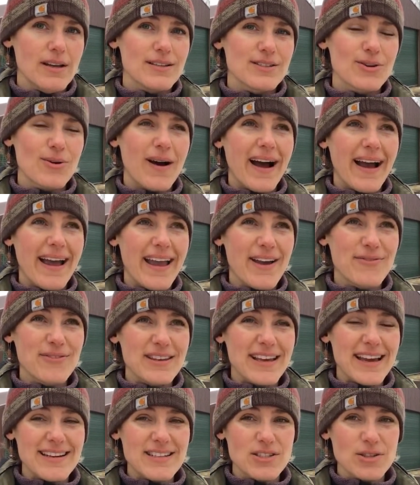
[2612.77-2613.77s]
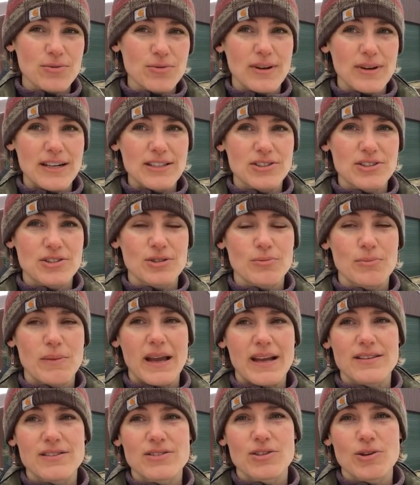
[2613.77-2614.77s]
So I have yet to register
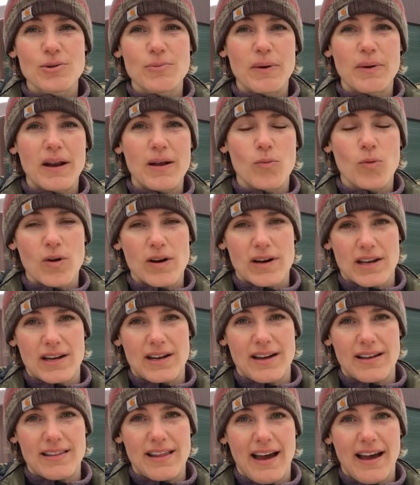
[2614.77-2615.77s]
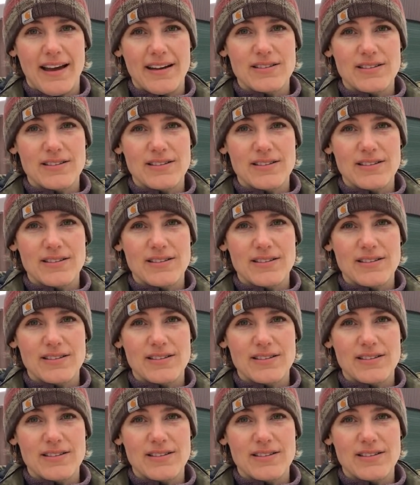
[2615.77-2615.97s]
Manzer, but I'm working on that.